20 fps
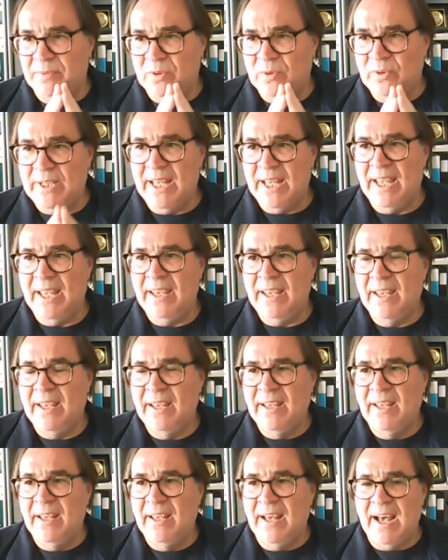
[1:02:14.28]
today
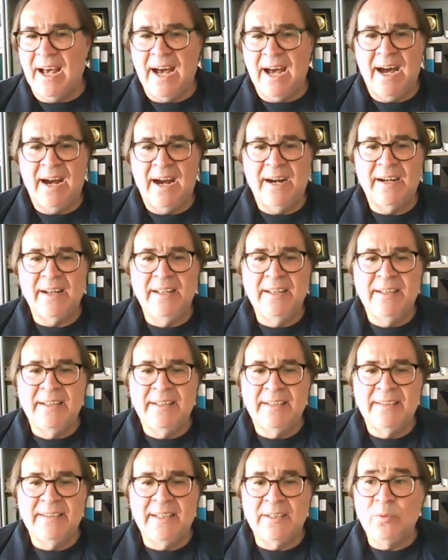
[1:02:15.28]
are
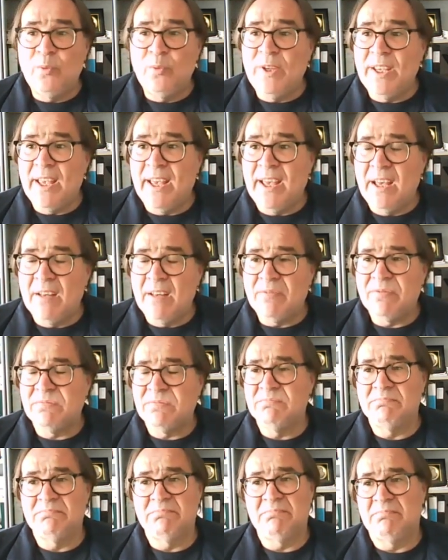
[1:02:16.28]
that we have
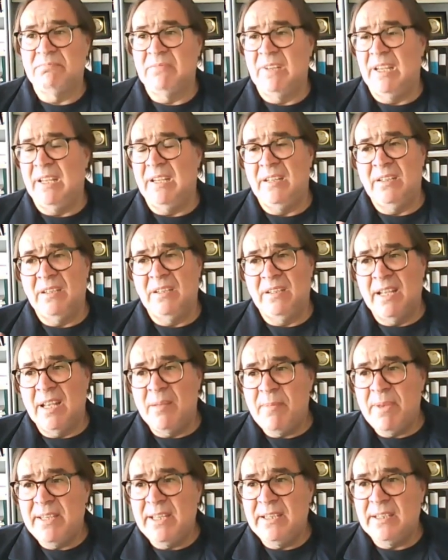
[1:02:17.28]
in the
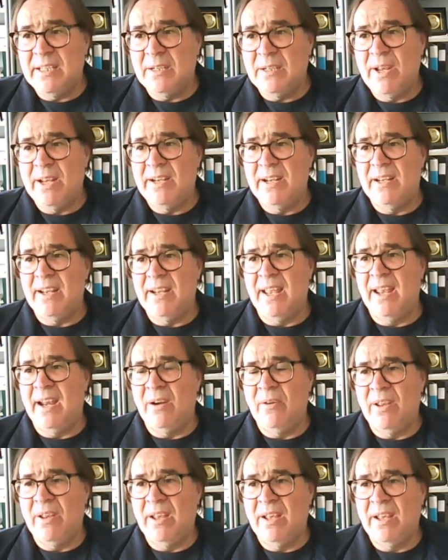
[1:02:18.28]
Mediterranean
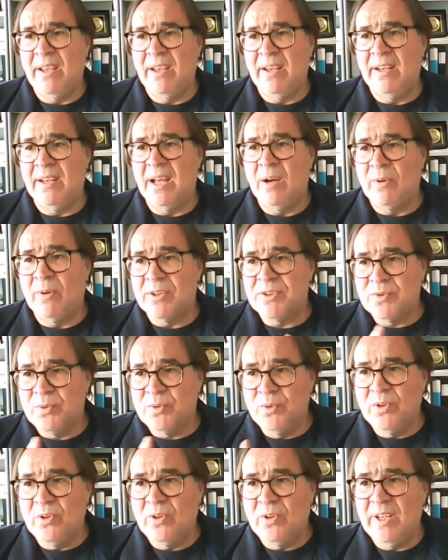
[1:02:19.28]
area, in our
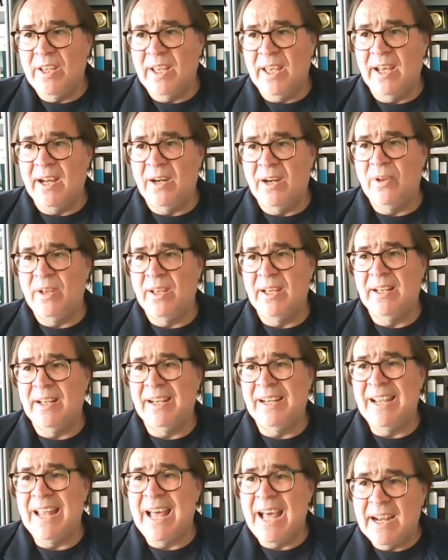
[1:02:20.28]
SUDOE area,
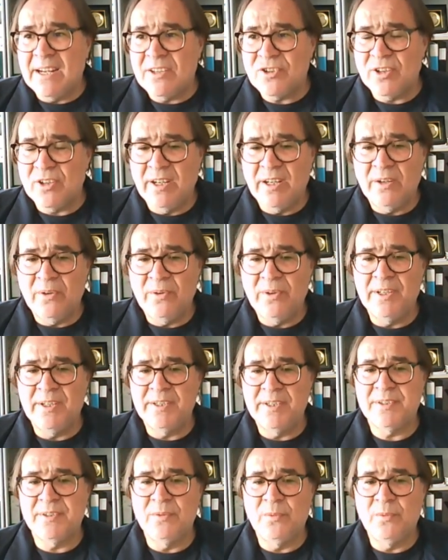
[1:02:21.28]
large
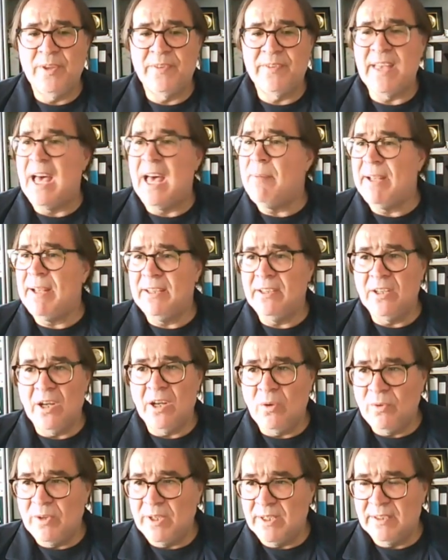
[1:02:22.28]
areas with
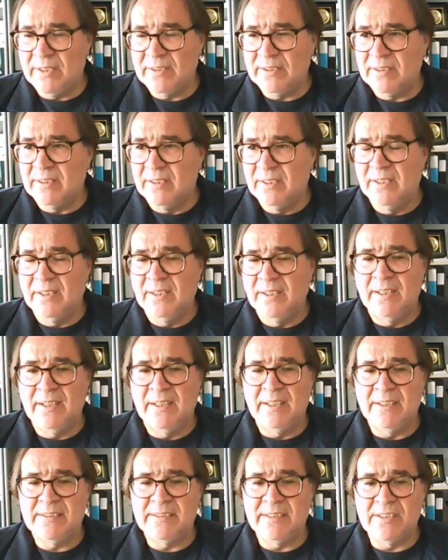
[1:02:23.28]
abandoned
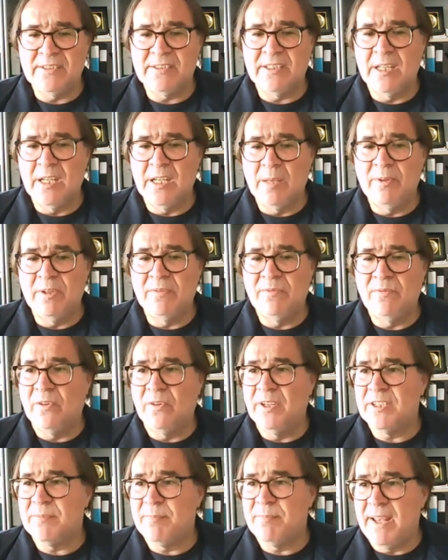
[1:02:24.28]
sustainable
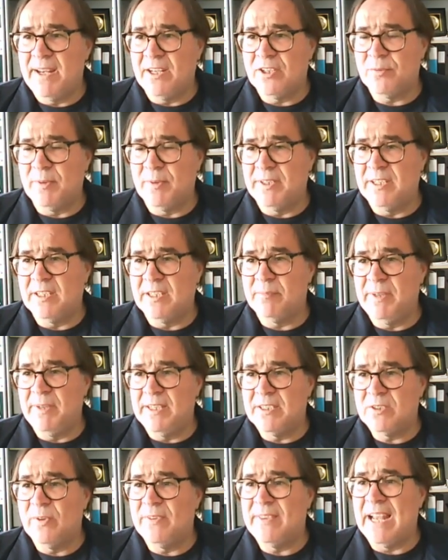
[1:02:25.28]
forest management. That
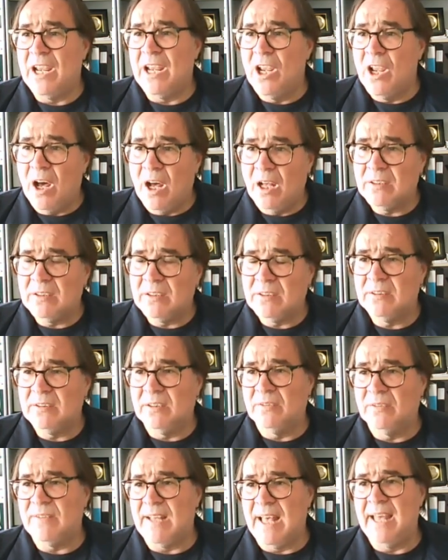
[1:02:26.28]
means with a lot
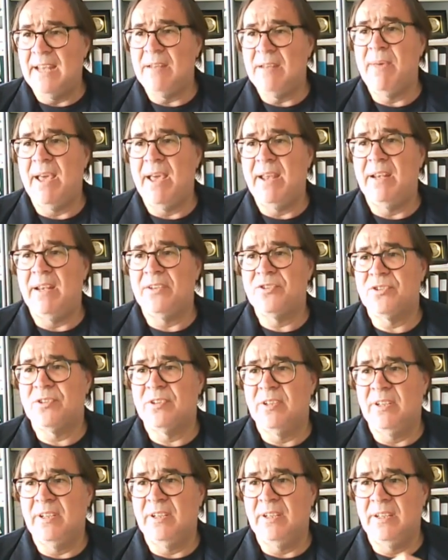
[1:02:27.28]
of
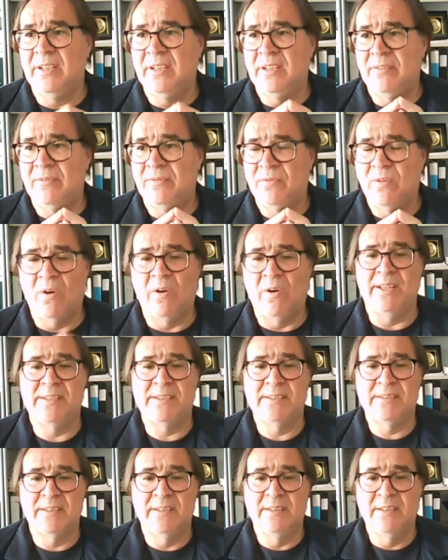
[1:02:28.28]
unmanaged
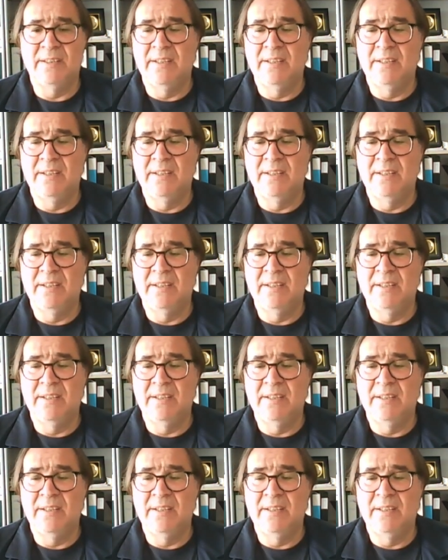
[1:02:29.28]
forest.